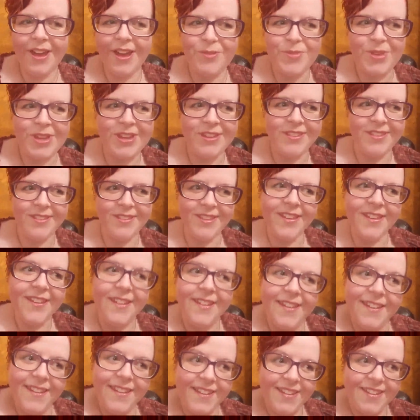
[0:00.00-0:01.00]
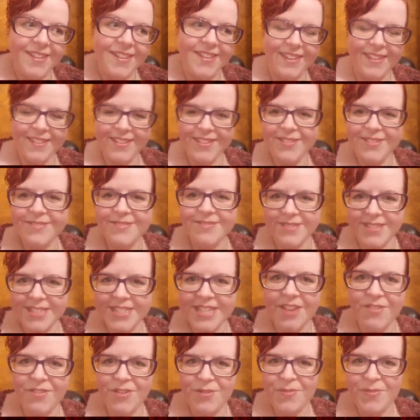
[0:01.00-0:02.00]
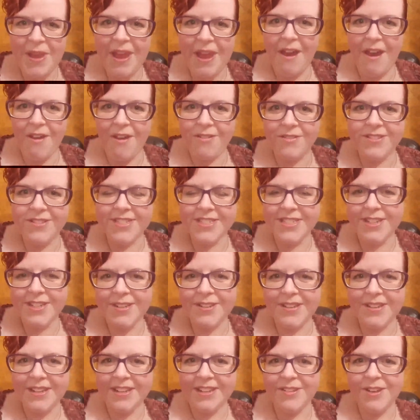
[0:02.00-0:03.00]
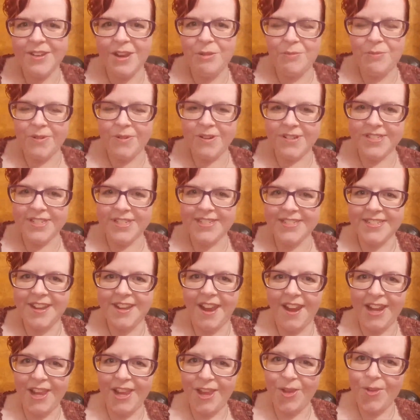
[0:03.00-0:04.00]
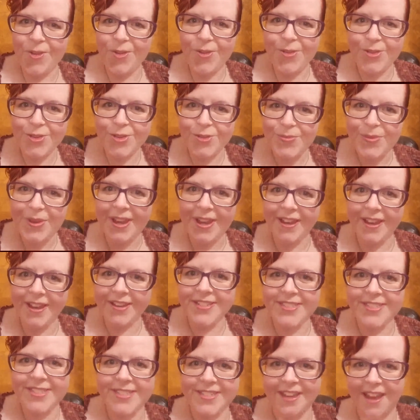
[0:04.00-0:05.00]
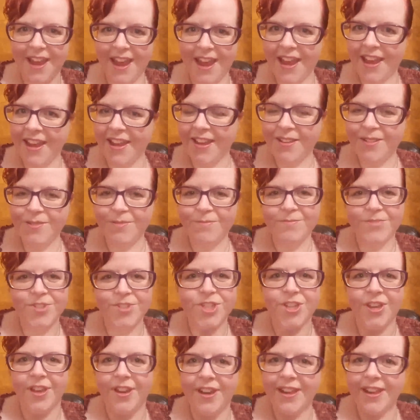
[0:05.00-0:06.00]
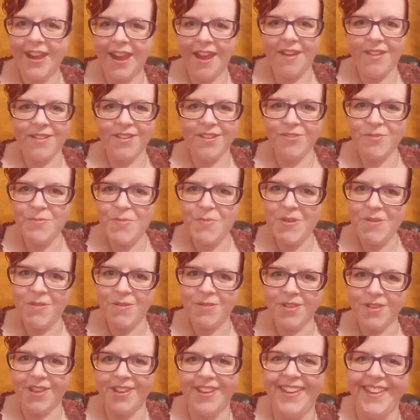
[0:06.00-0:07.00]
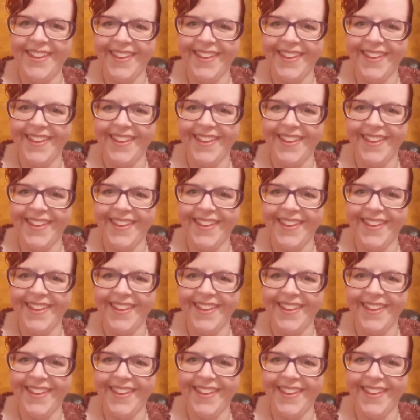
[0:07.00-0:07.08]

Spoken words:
I mean, 7 pounds, in numbers, it's not huge, but I shed a gallon of milk.